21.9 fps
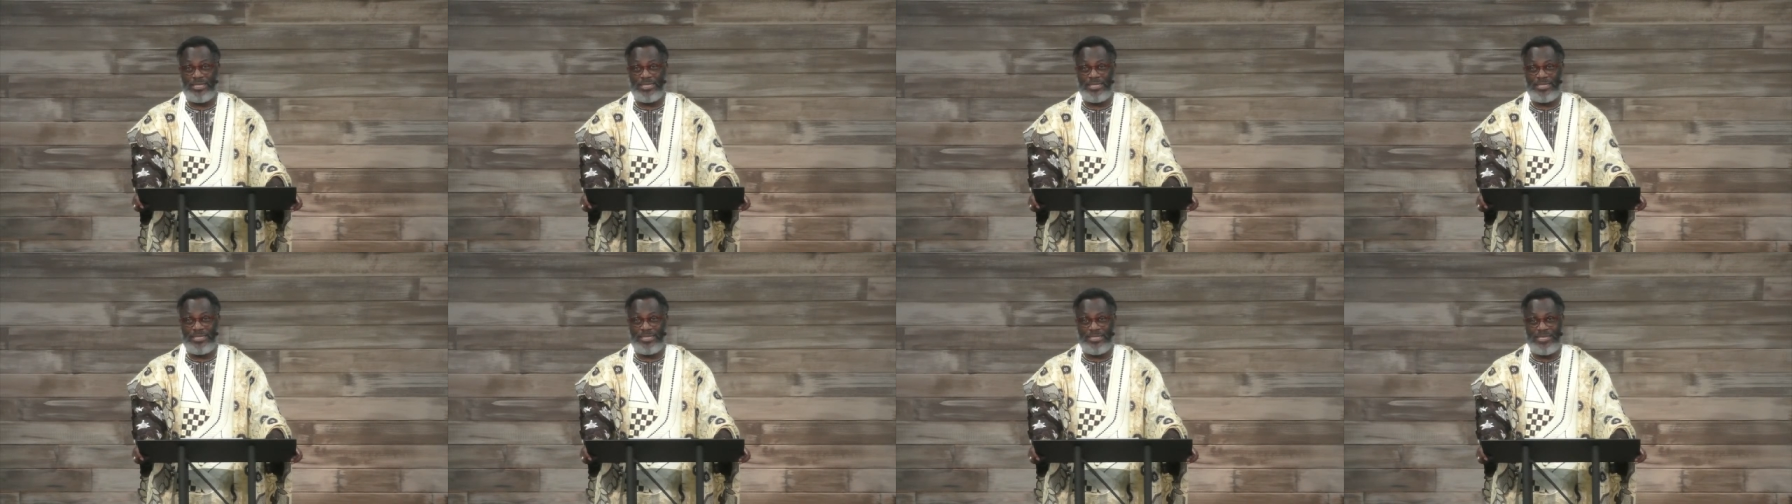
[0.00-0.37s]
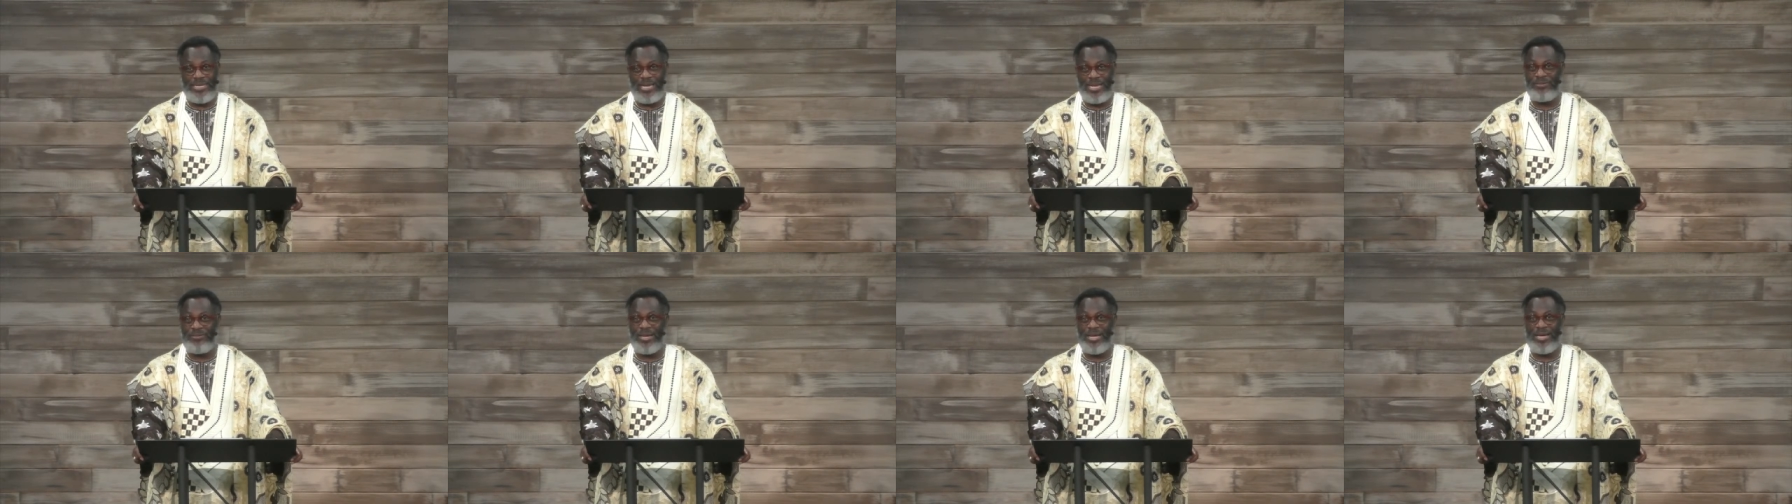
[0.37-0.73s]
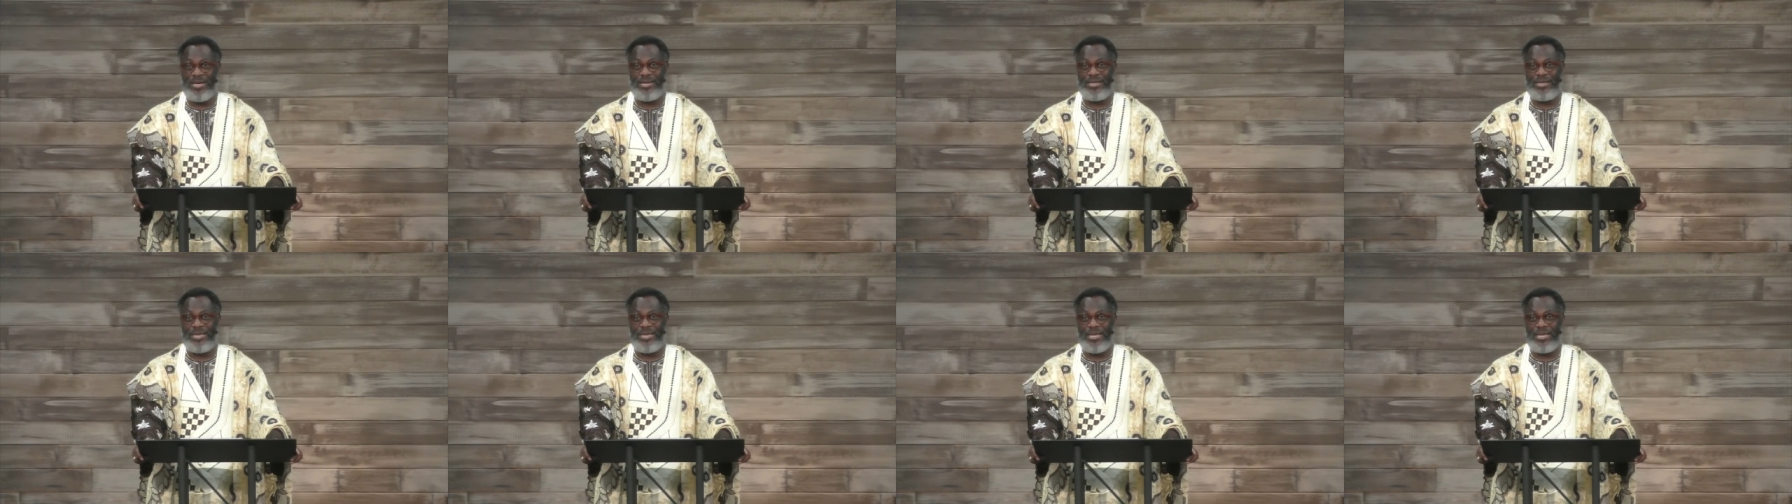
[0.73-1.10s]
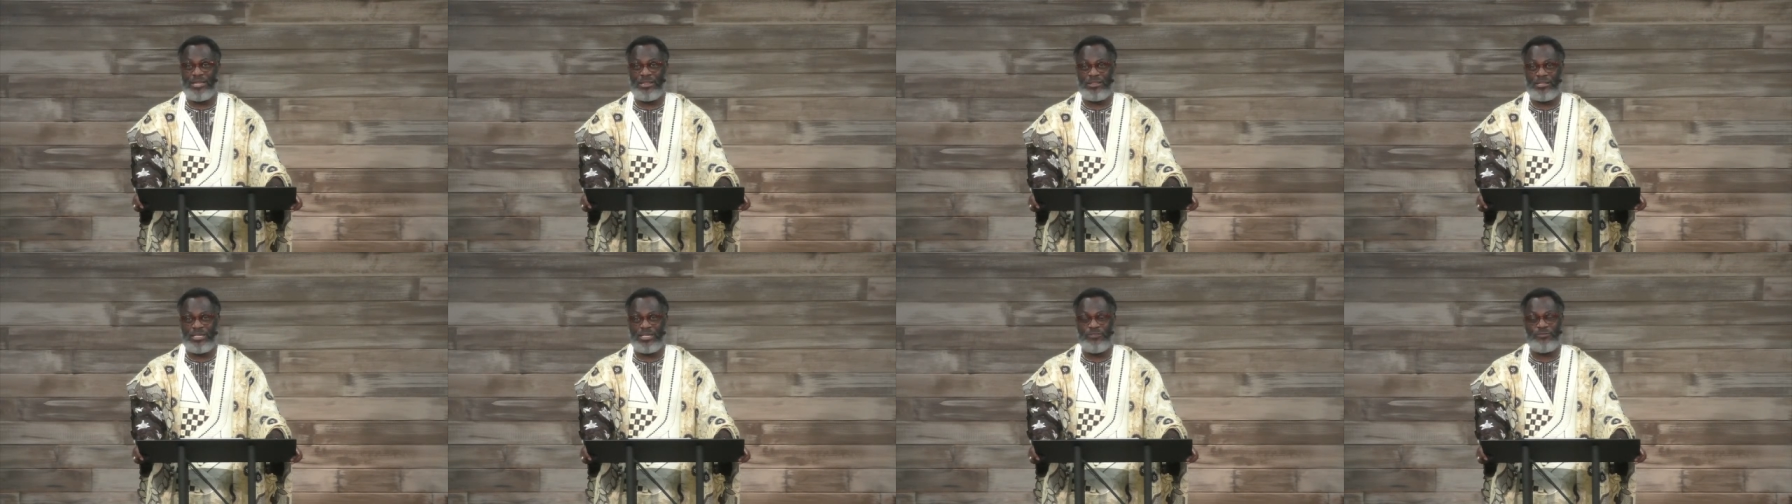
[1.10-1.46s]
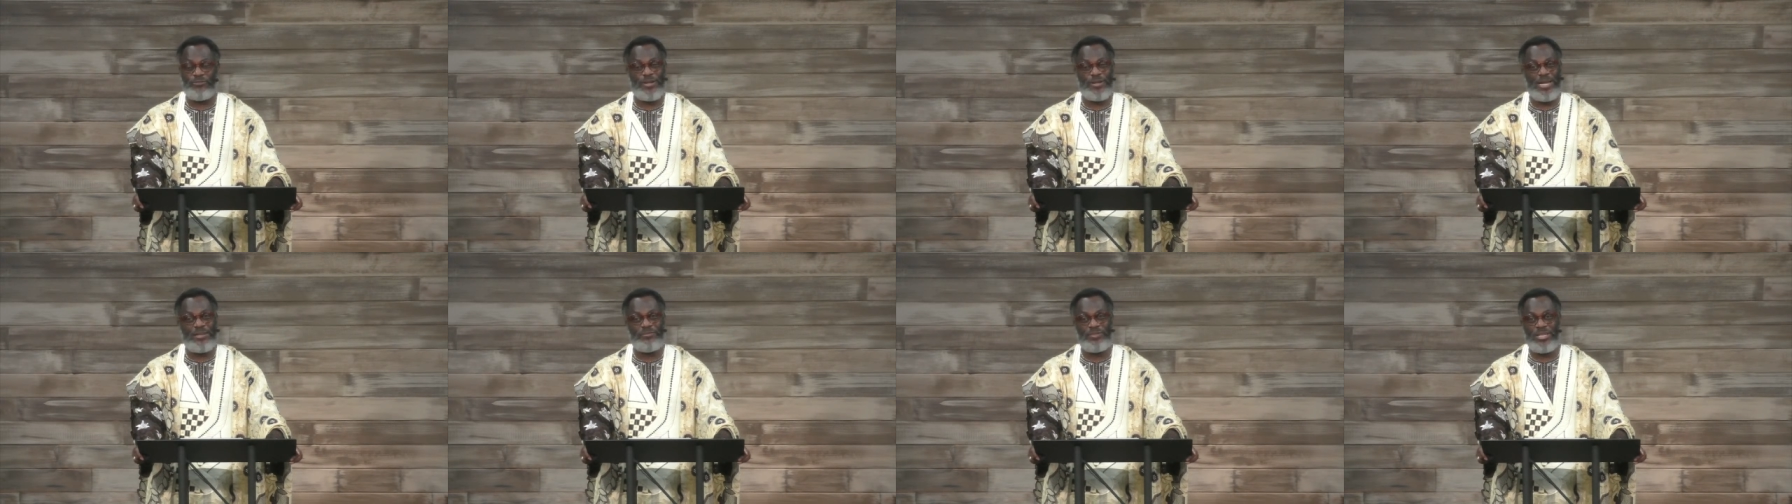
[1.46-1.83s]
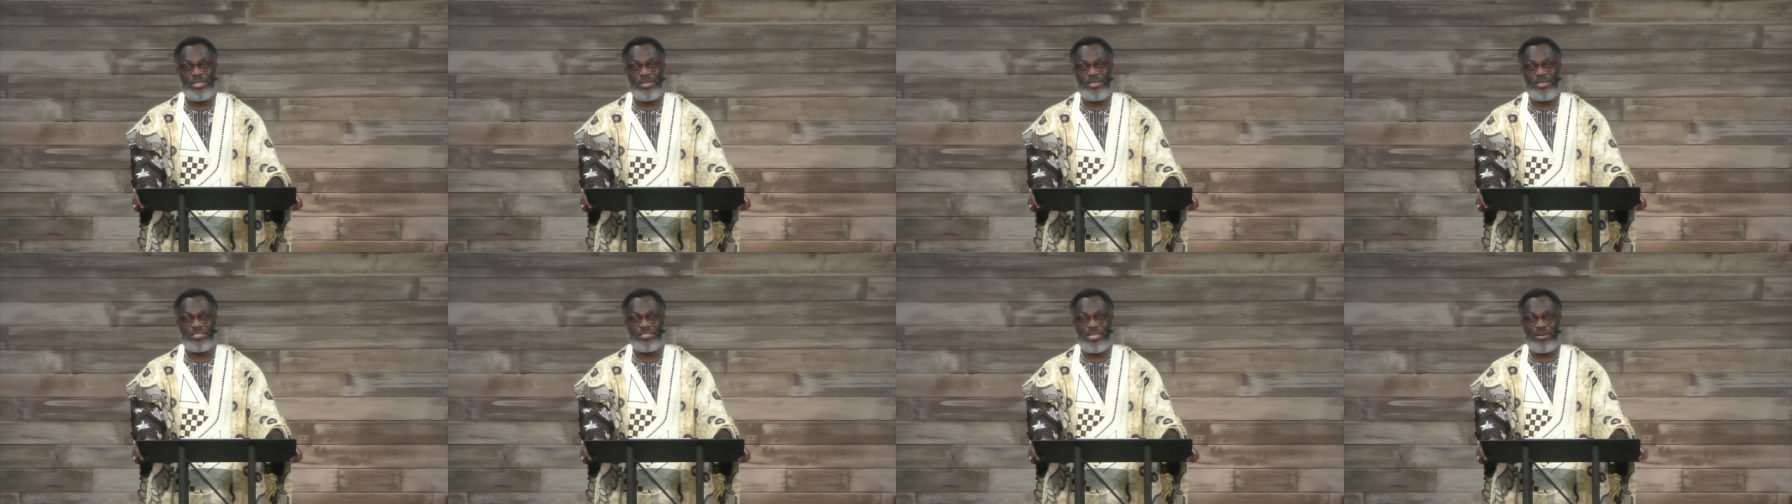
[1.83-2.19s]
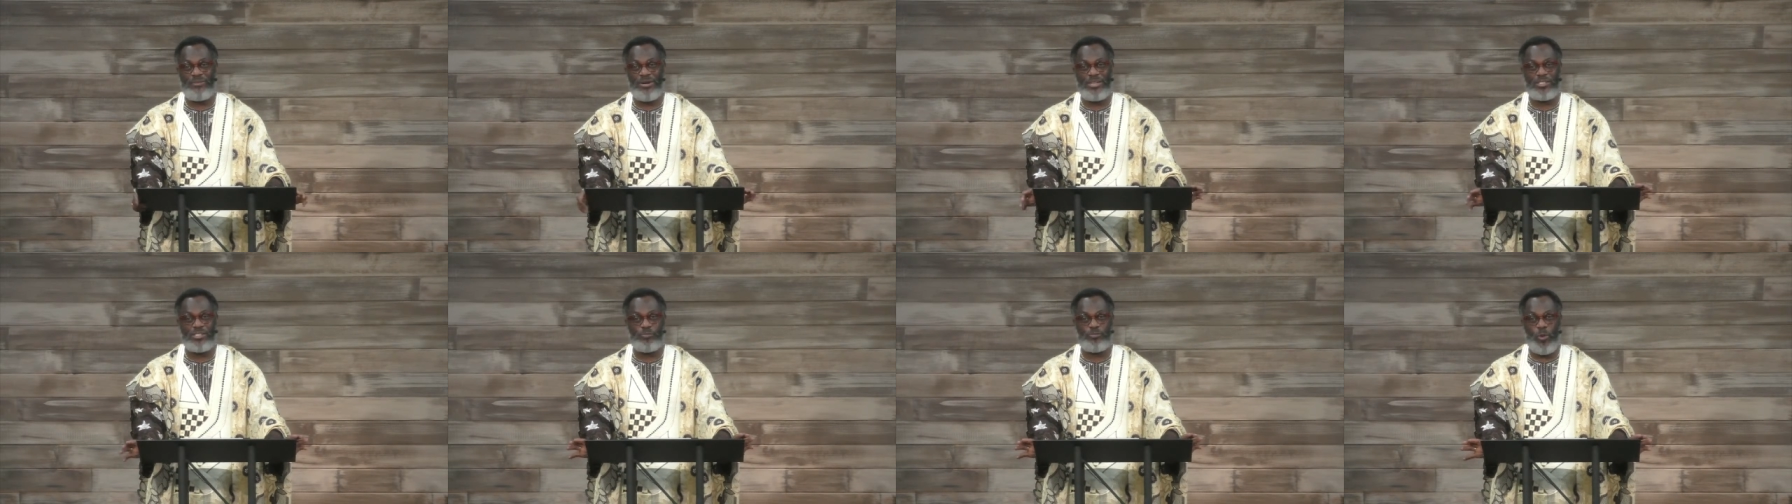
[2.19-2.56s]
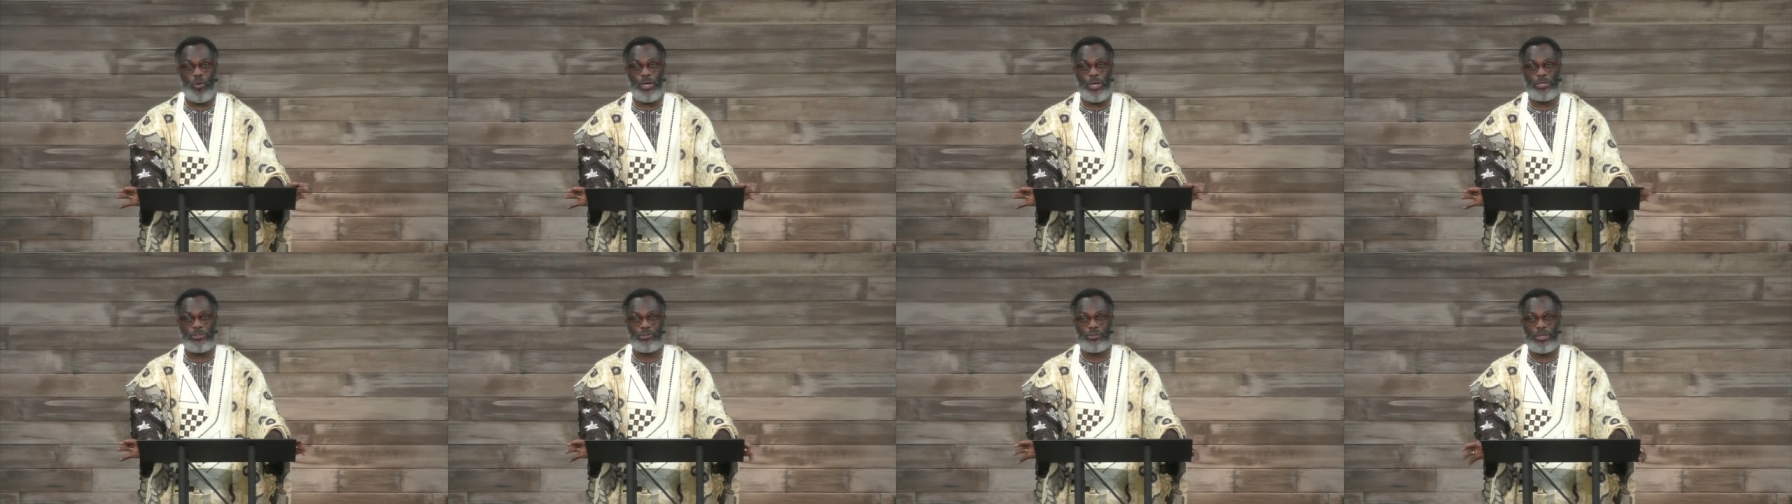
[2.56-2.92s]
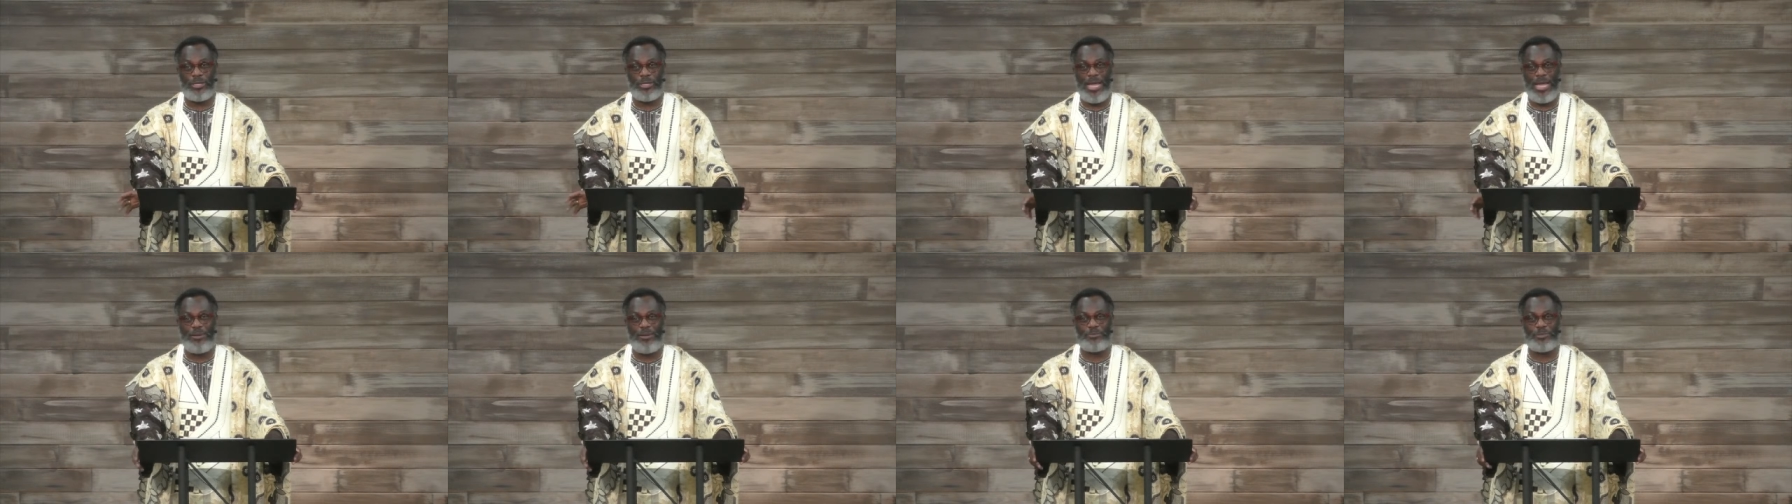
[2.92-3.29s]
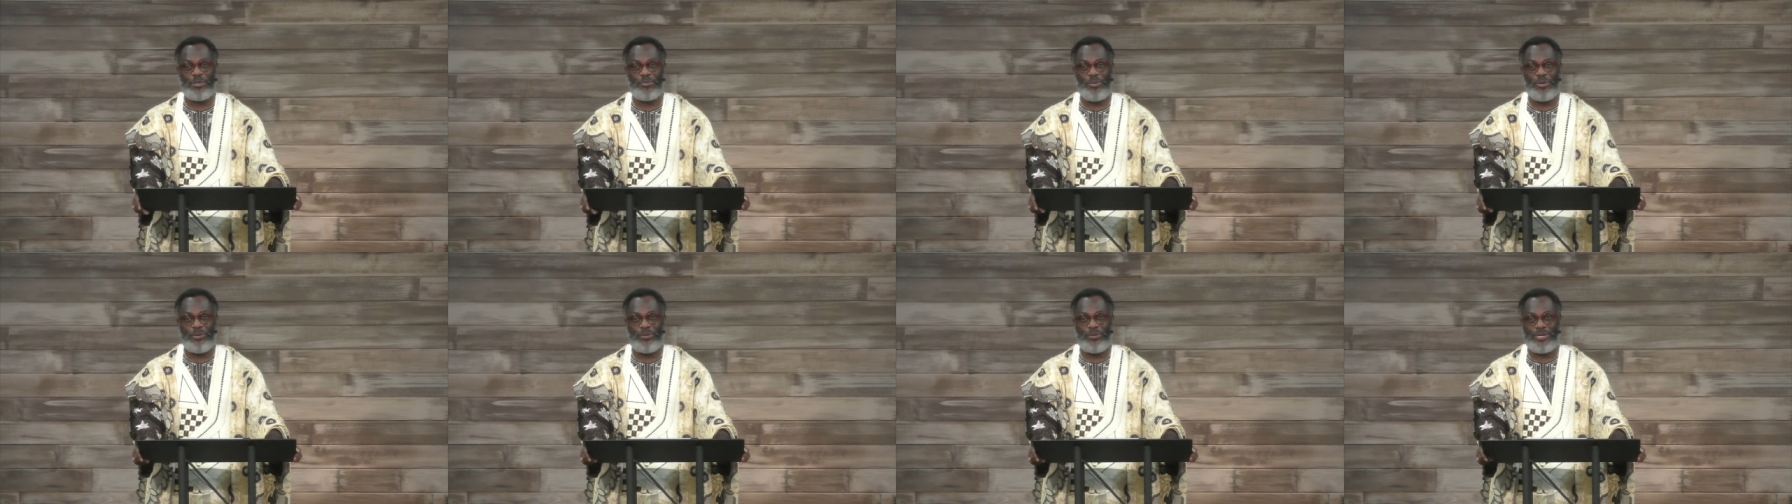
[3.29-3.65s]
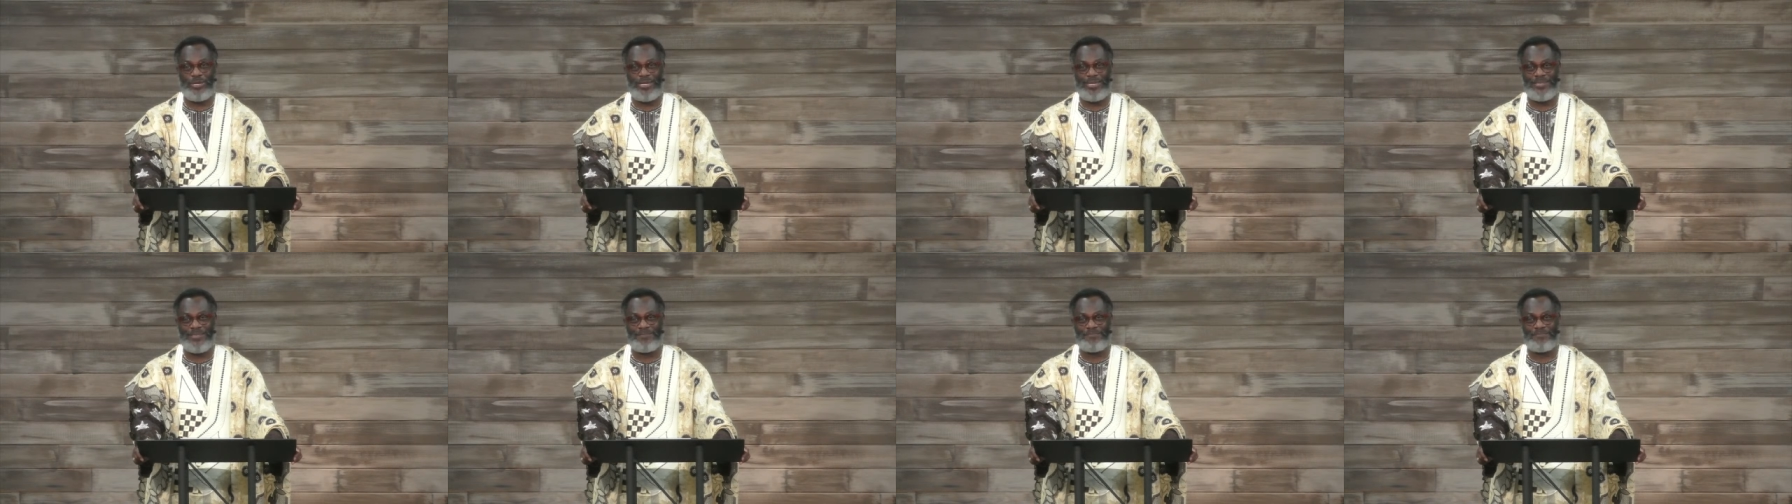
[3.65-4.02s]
never in 35 years have I spoken to an empty building.